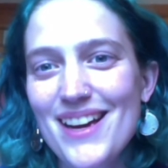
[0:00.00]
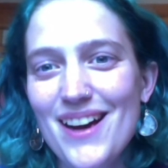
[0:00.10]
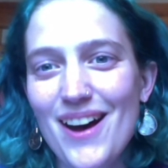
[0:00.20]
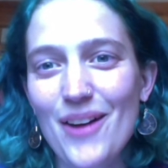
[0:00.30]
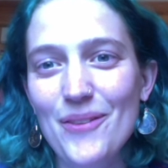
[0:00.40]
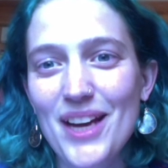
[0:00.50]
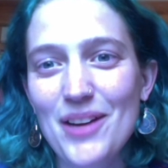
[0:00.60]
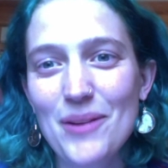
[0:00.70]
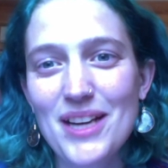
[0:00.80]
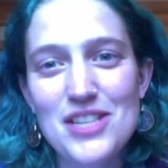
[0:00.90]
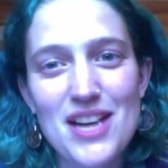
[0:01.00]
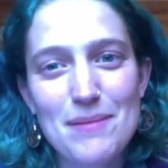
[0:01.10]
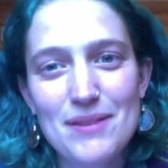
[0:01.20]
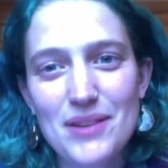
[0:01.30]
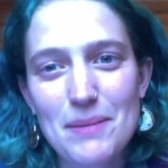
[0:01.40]
All right, great job,
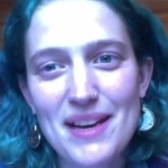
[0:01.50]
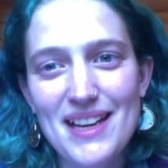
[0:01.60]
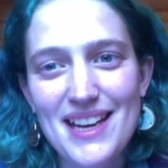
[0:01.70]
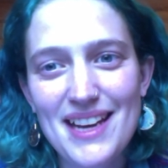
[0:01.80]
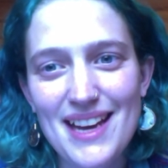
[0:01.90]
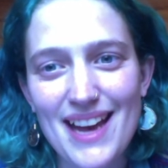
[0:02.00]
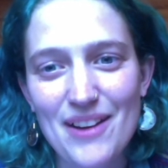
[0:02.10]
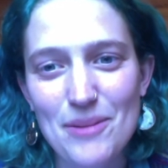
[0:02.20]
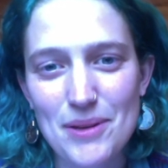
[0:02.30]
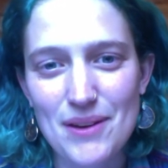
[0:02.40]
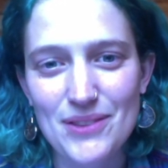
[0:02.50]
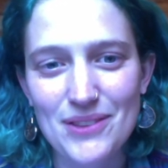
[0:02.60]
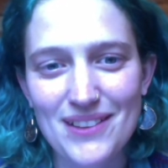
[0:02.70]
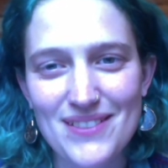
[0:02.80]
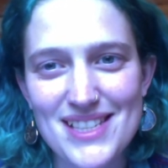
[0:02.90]
everybody. I hope you have a
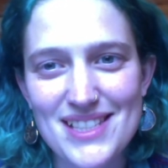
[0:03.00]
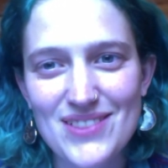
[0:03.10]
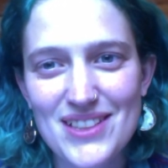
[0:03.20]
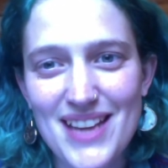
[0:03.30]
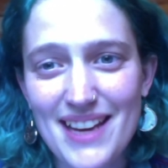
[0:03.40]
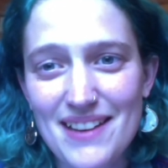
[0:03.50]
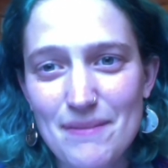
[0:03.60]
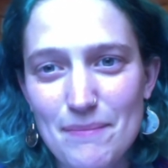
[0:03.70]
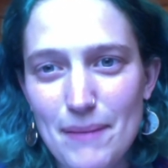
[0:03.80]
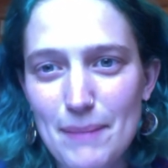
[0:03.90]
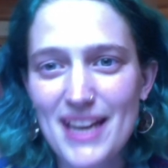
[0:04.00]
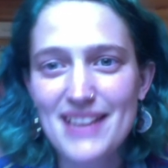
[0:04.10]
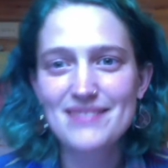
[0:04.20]
great rest of your day. Bye-bye.